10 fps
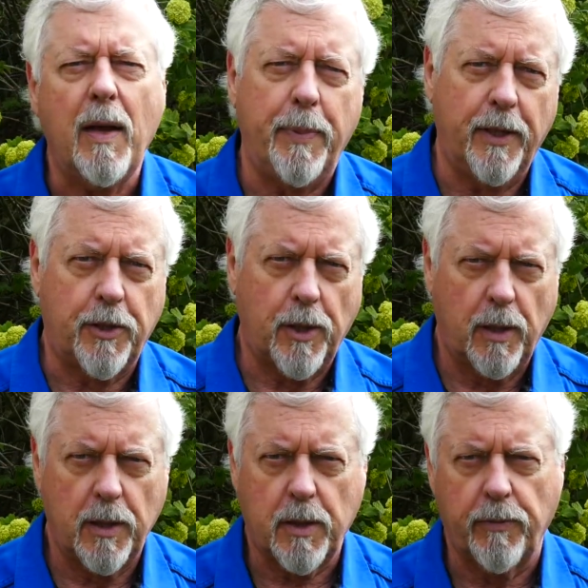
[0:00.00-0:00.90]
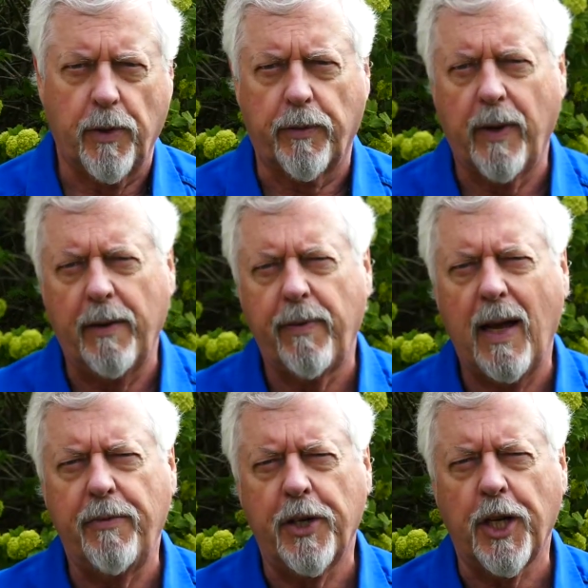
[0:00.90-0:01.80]
Peter Charles of Hooked Fly Fly
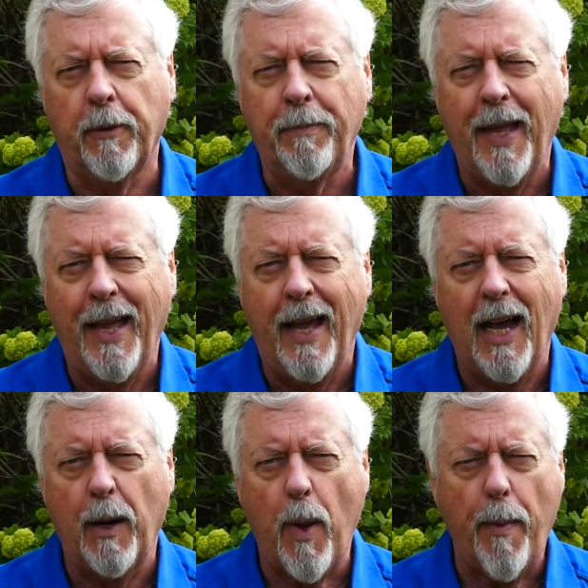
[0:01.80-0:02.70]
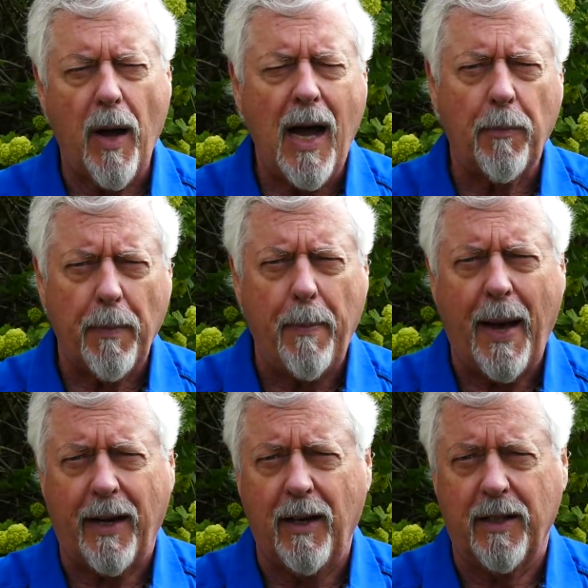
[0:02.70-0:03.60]
Fishing, and I'm out in my
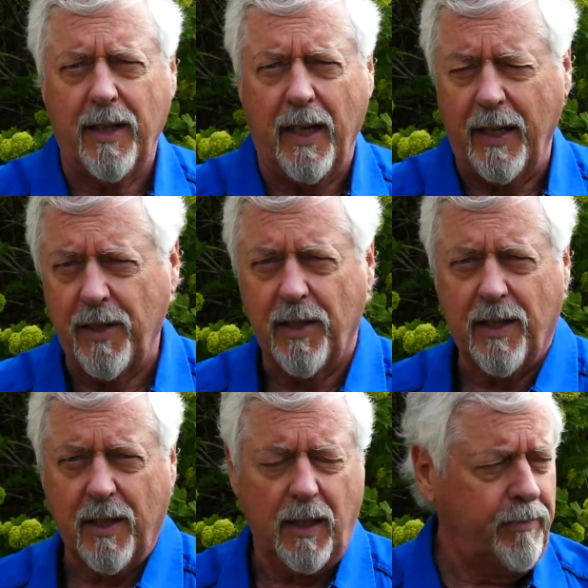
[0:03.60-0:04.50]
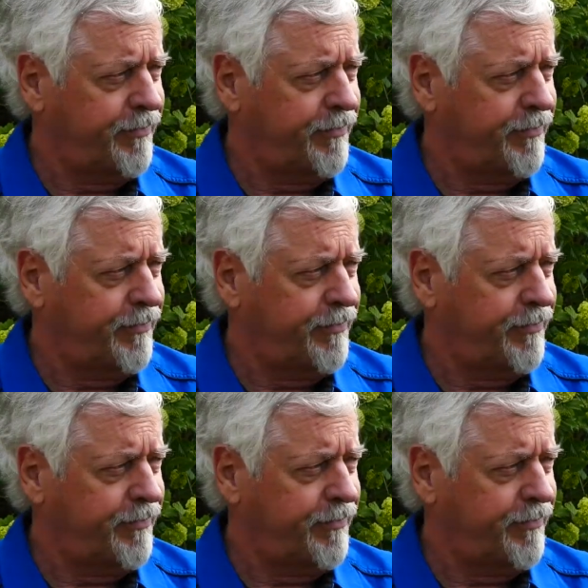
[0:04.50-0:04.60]
backyard today, as you can see.